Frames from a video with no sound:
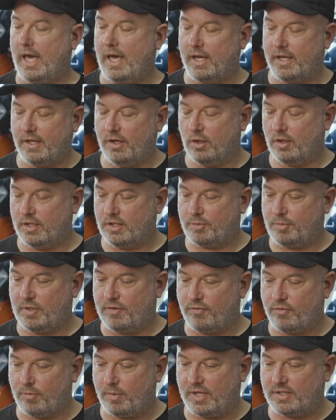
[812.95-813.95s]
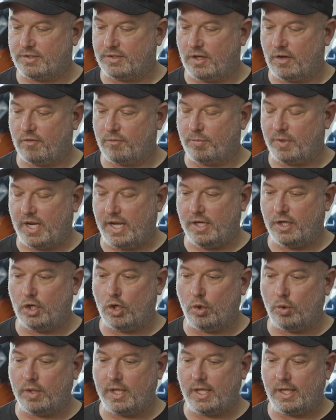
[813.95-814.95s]
I can only speak for myself, but I
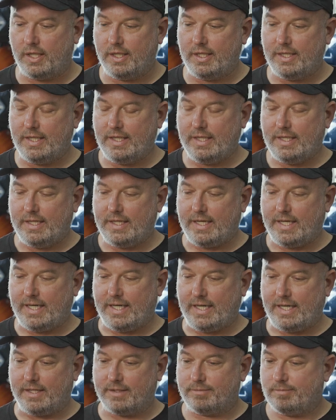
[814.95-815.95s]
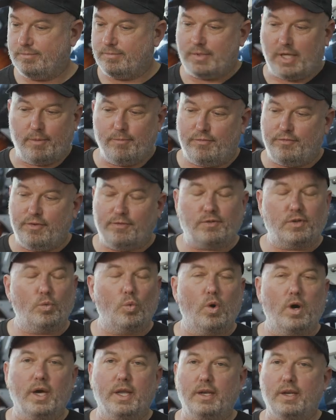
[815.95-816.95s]
know that I'm
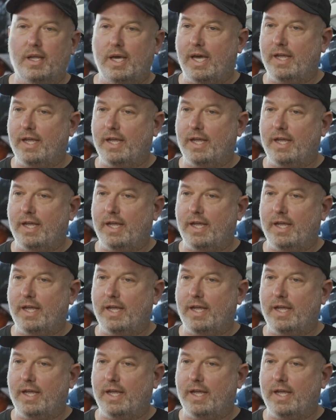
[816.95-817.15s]
51.